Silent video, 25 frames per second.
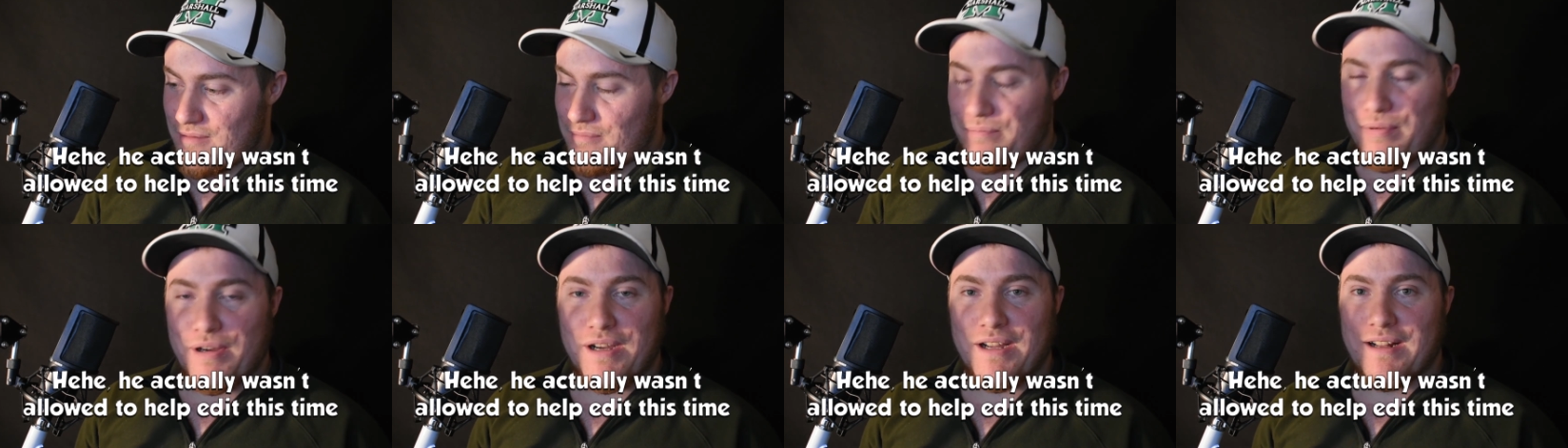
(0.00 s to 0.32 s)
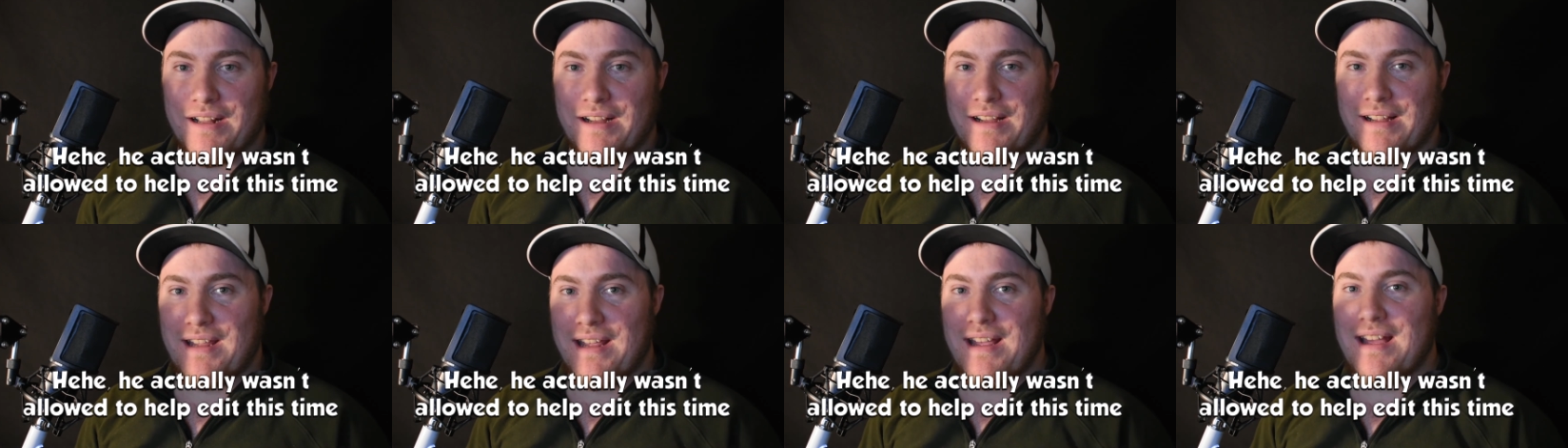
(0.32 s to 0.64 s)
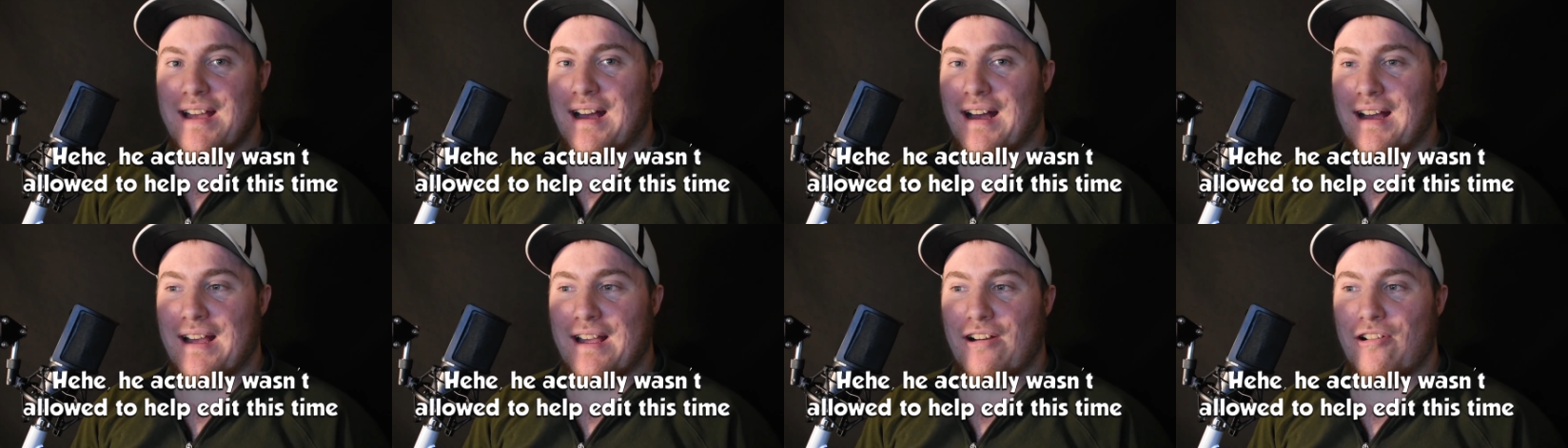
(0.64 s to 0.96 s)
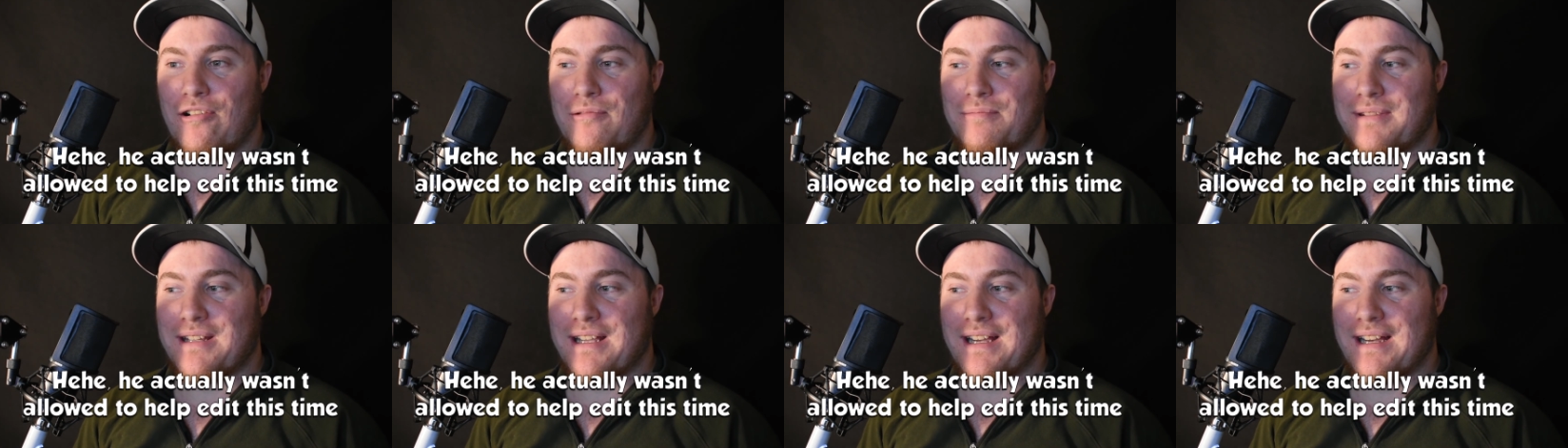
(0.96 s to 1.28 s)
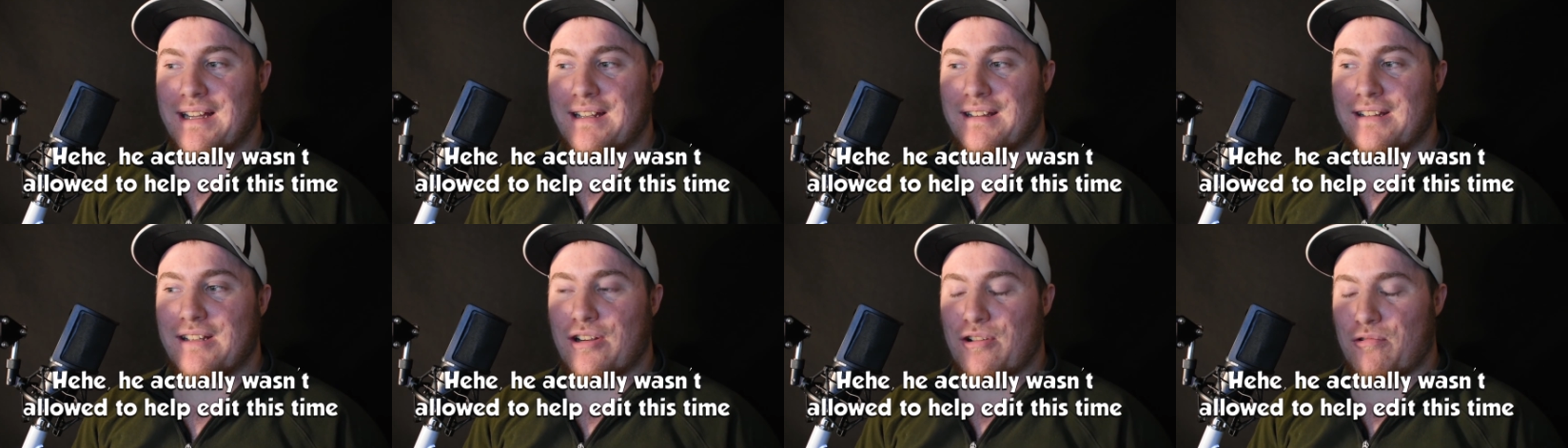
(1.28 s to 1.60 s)
But, yeah, I hope
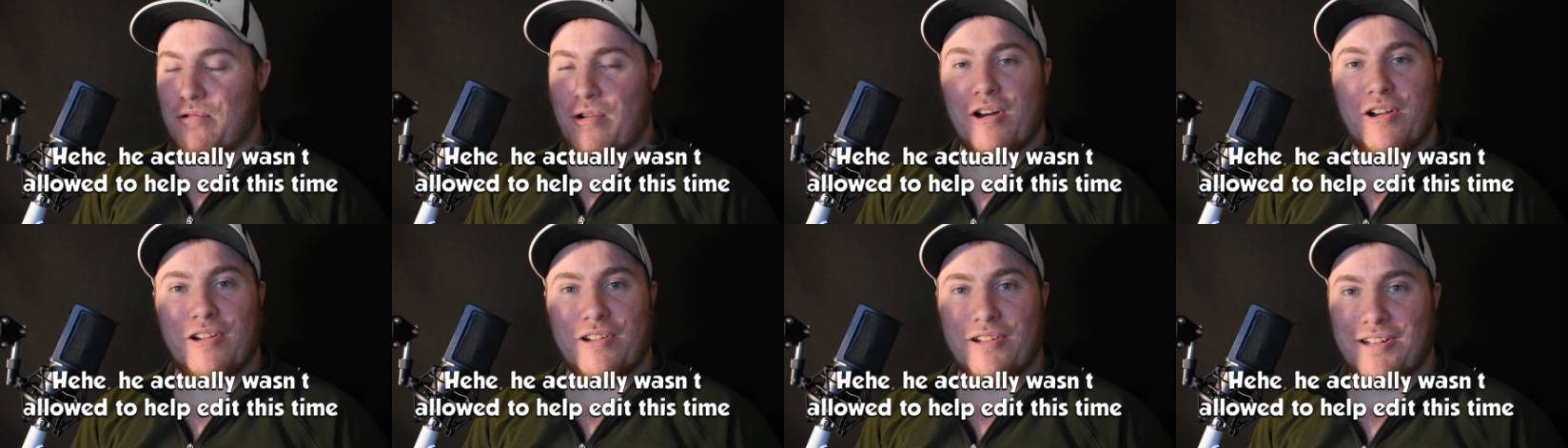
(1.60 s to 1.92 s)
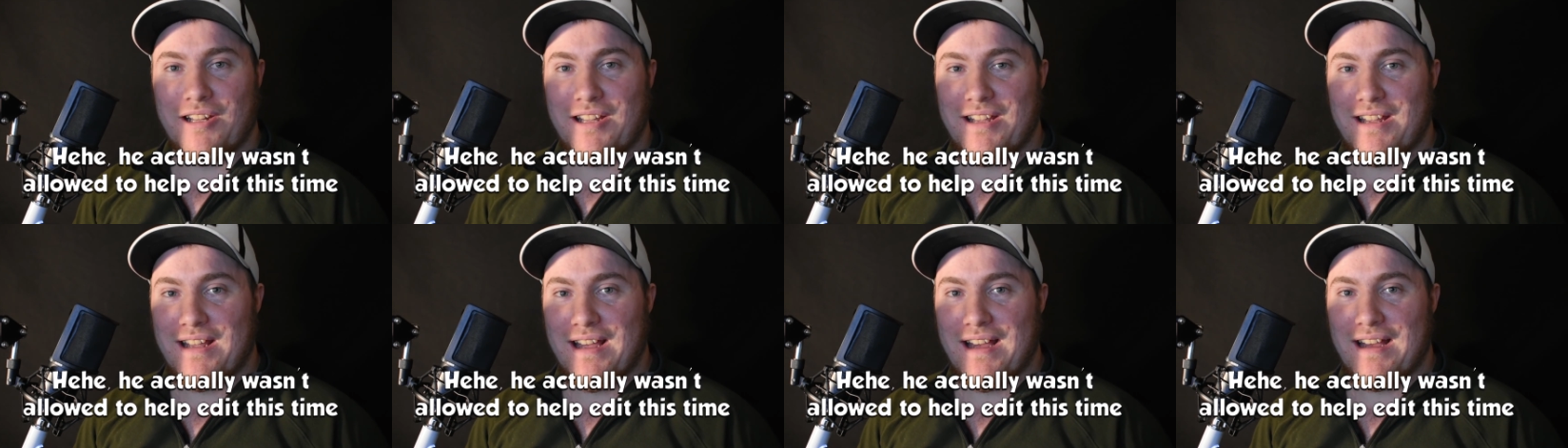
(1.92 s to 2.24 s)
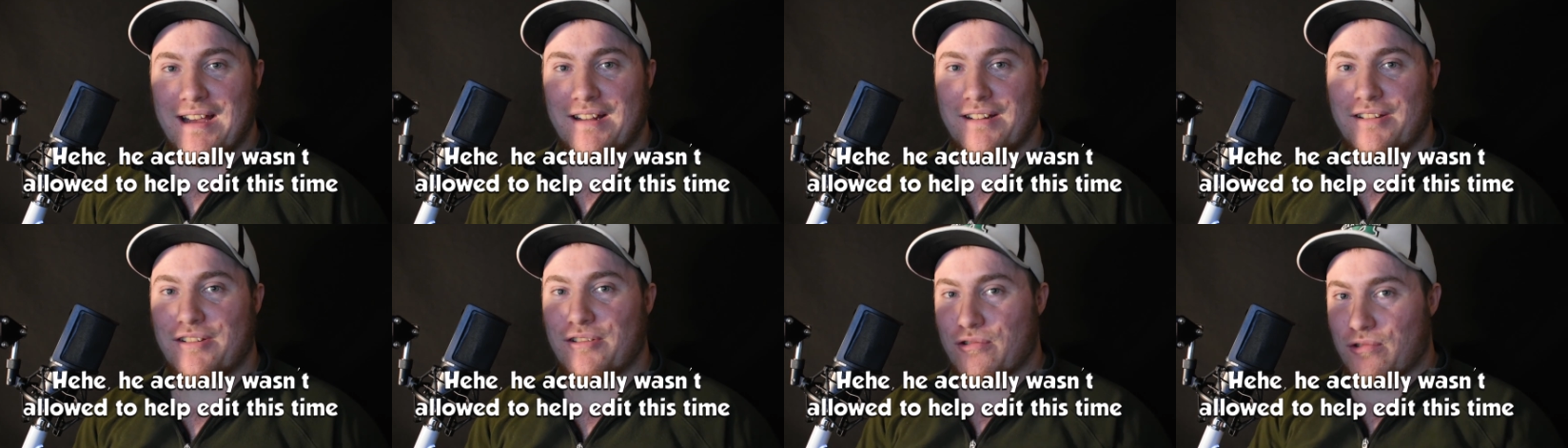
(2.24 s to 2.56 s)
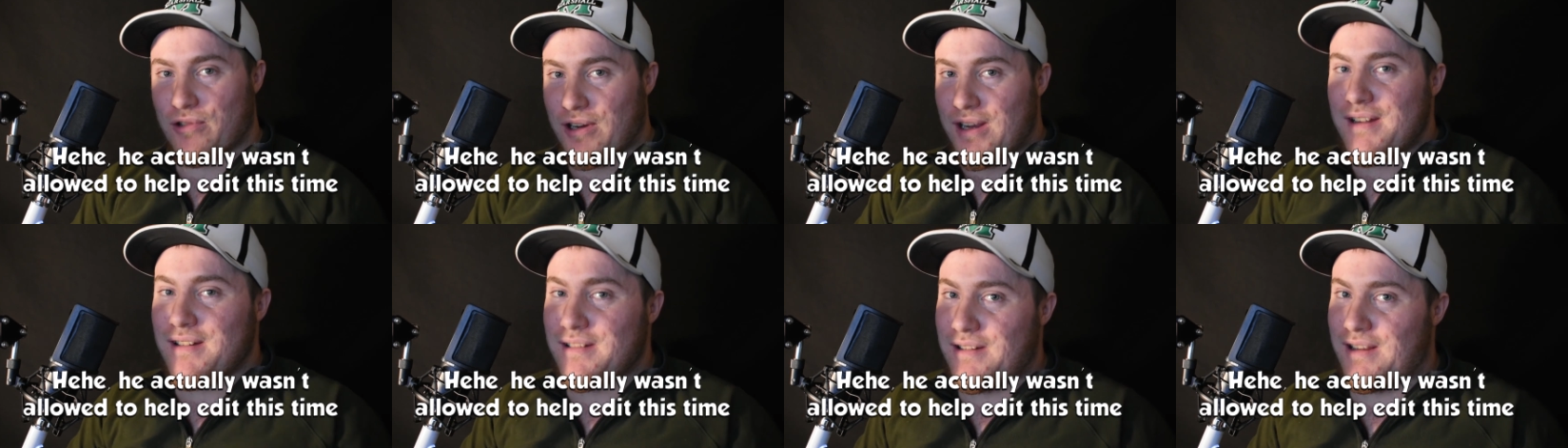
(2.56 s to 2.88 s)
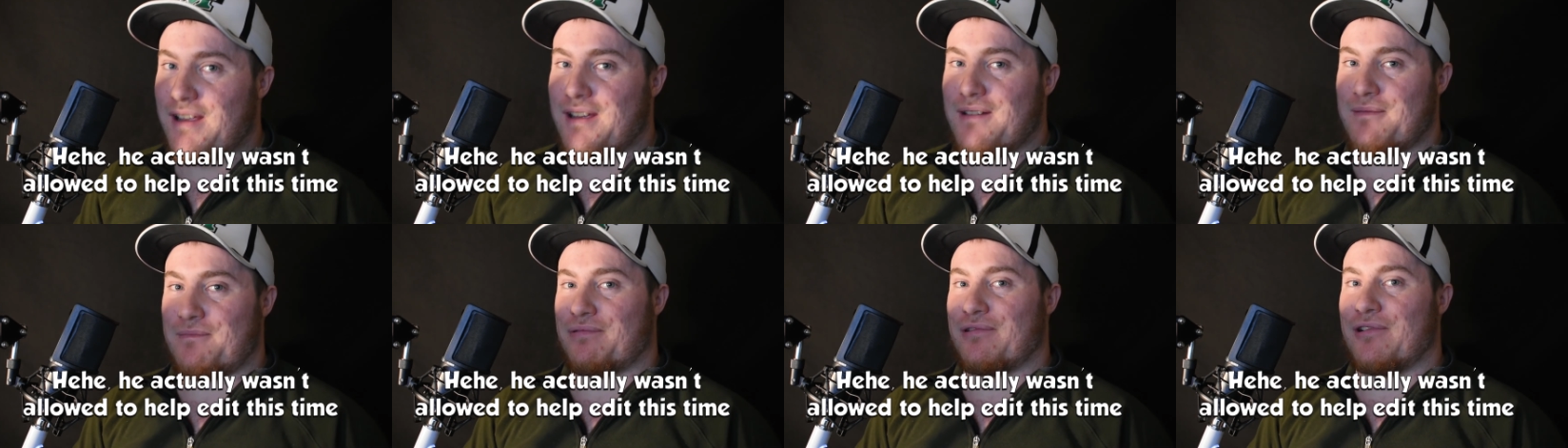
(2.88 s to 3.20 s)
that the quality has
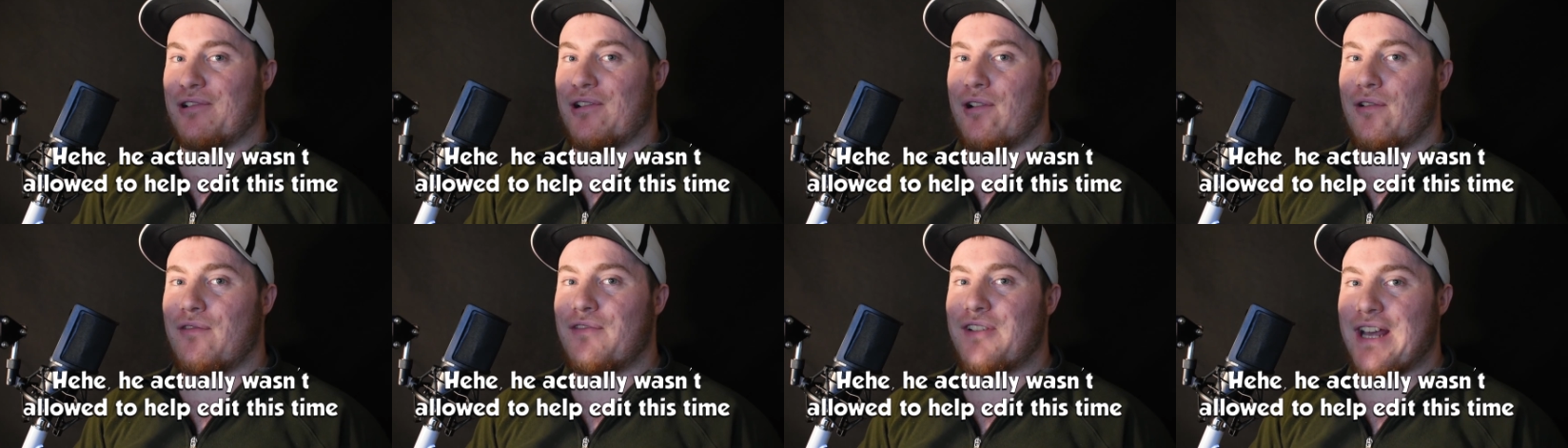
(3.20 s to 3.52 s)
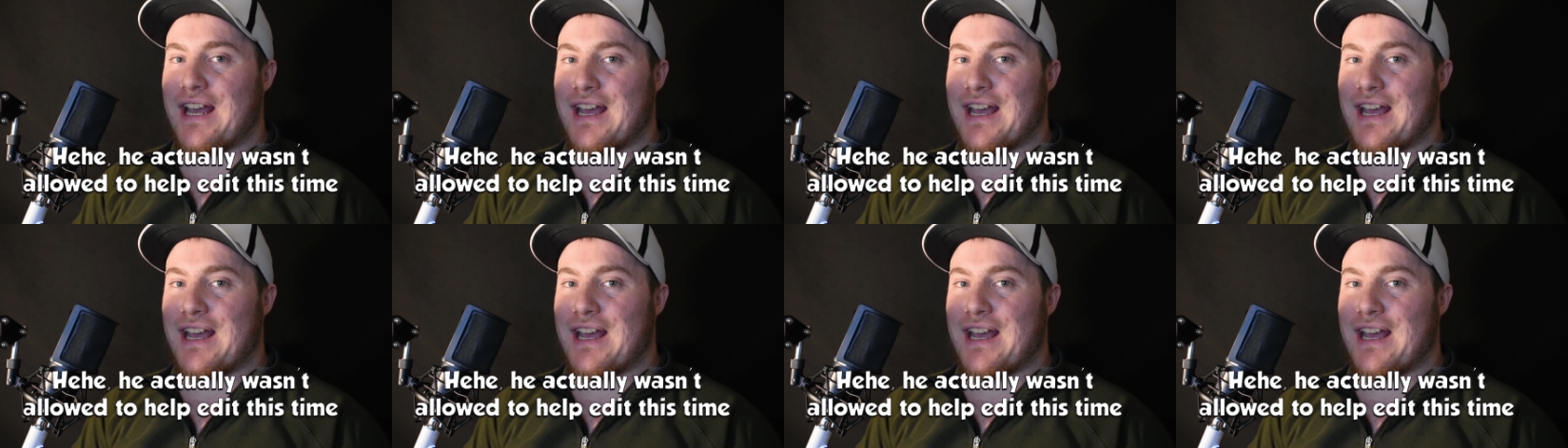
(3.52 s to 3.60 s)
greatly improved,